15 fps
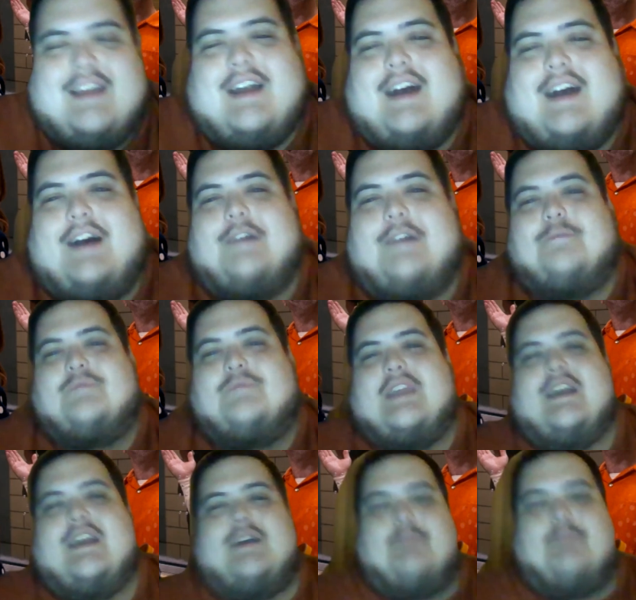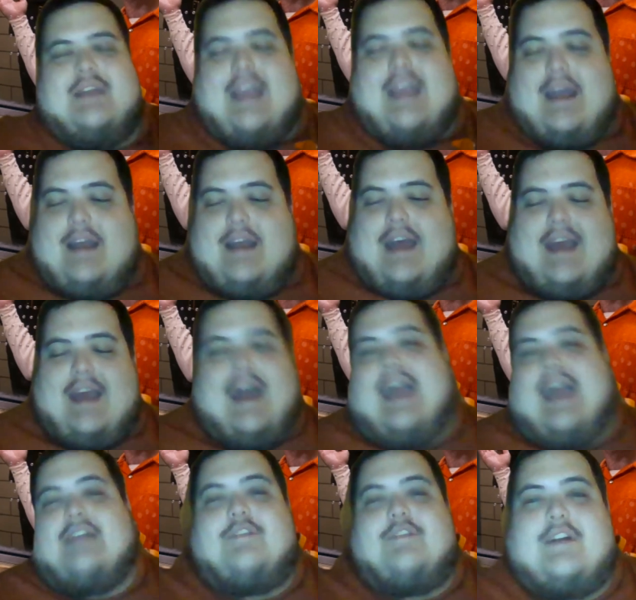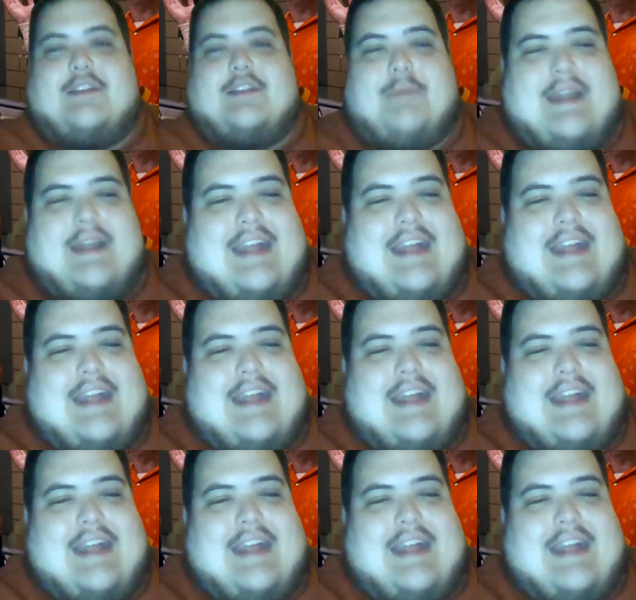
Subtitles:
But yeah, I had fun though, man.